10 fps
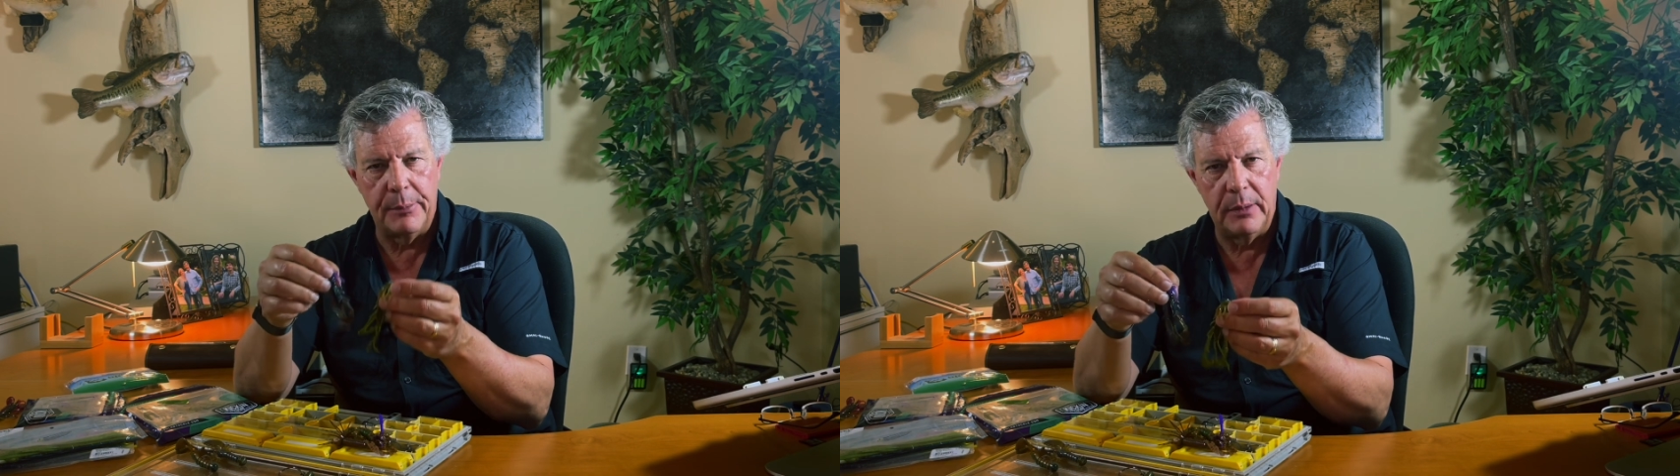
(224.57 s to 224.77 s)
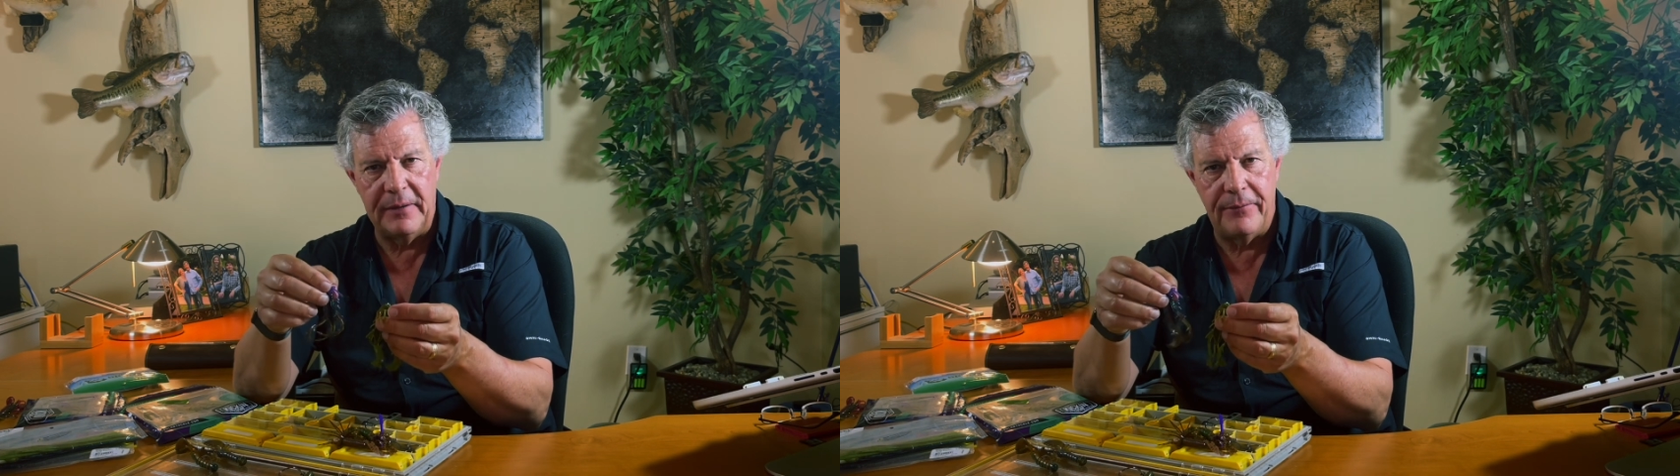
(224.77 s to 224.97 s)

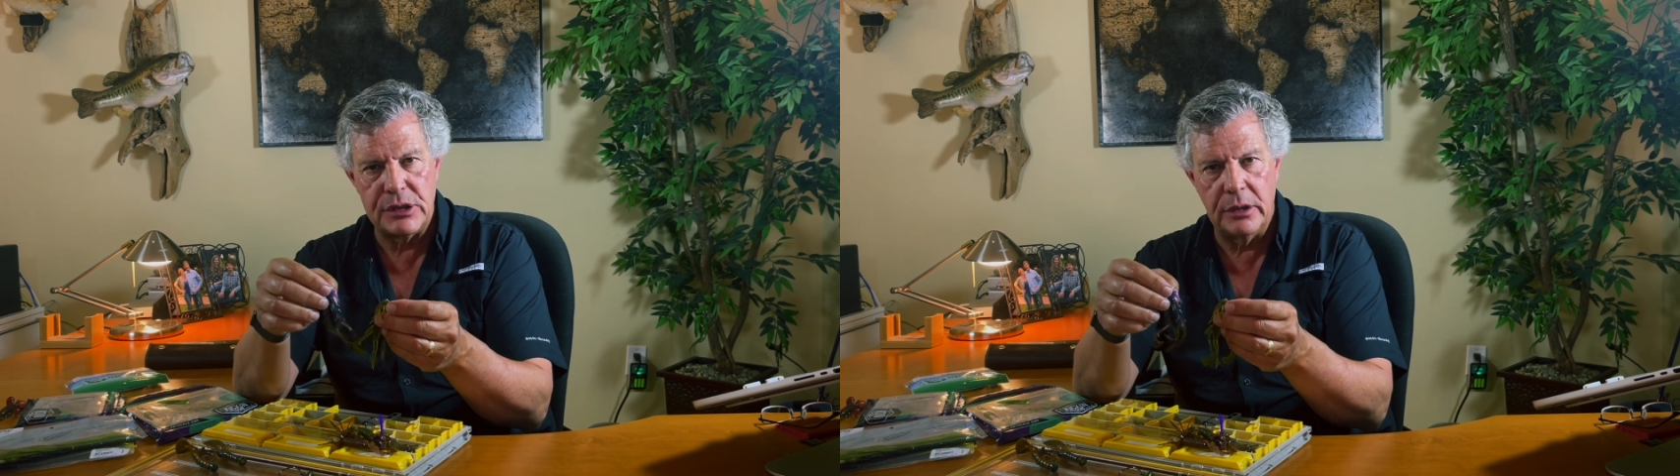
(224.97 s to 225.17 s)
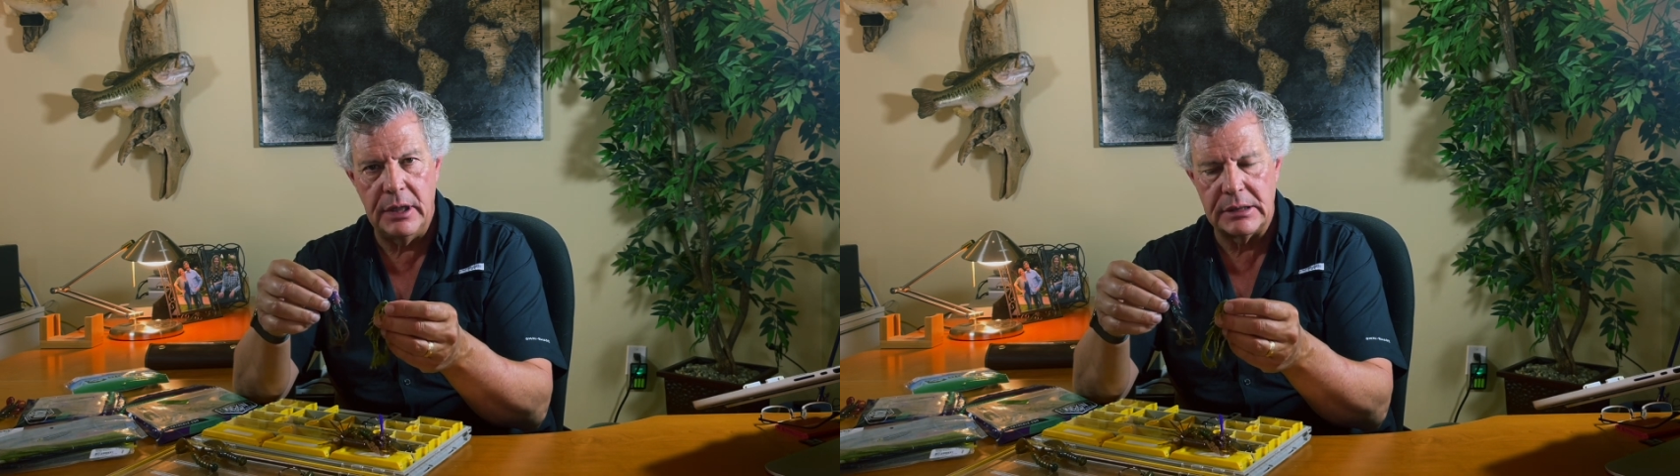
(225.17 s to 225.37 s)
going to be
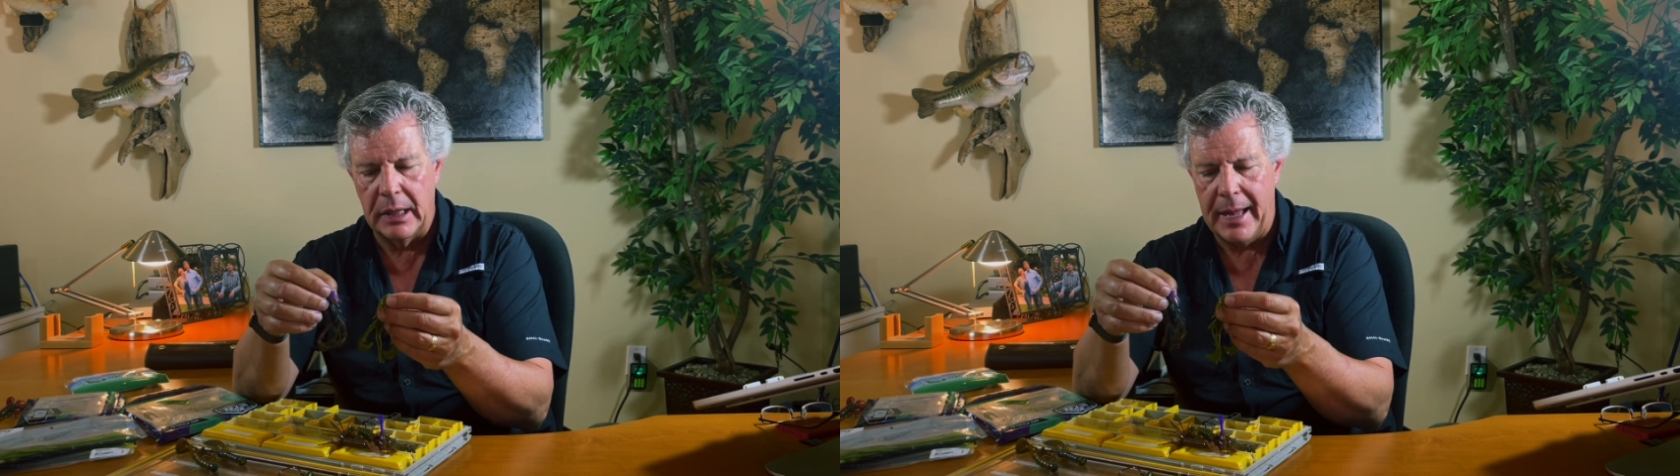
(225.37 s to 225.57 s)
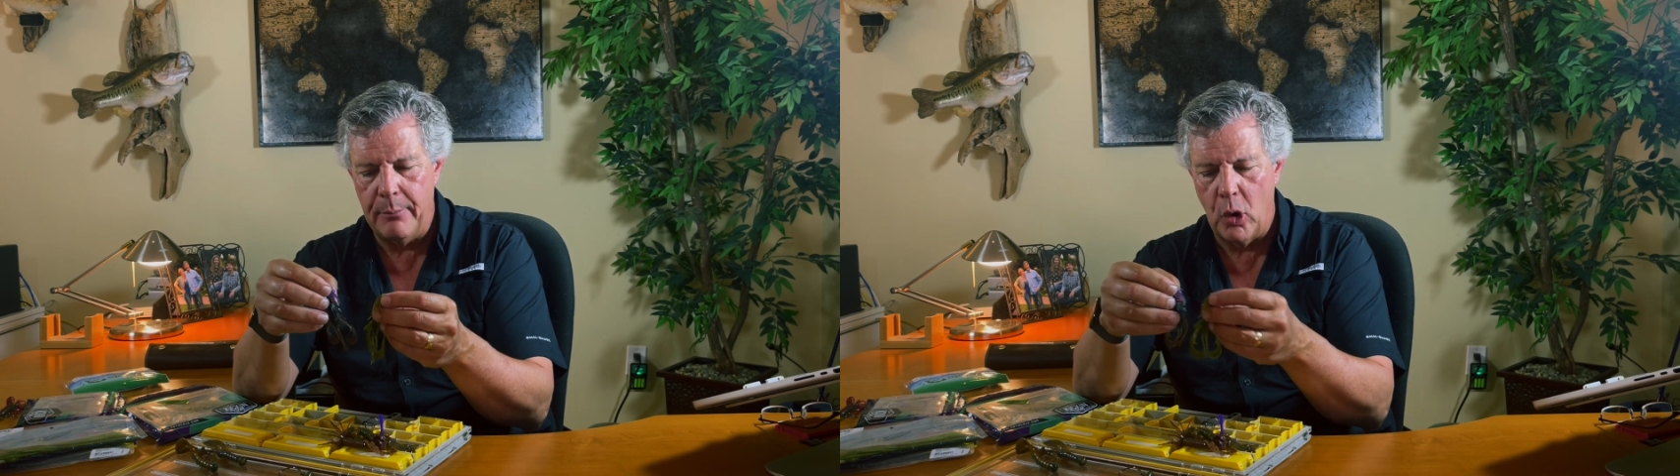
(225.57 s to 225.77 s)
fishing these a
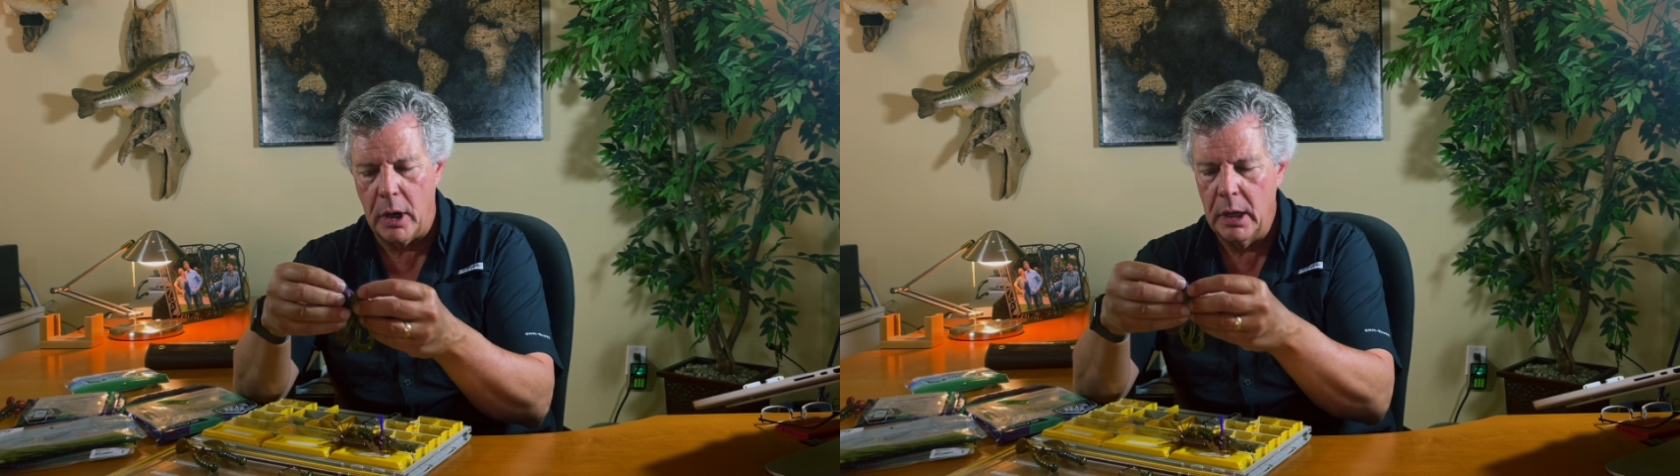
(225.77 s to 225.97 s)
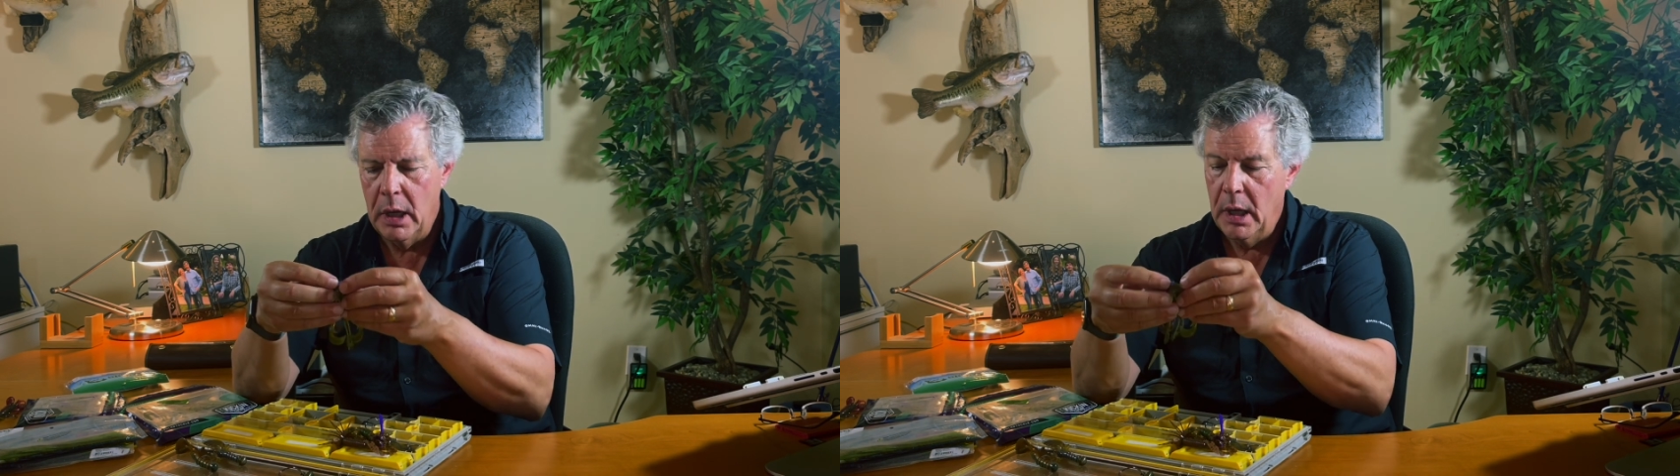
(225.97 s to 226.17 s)
lot more.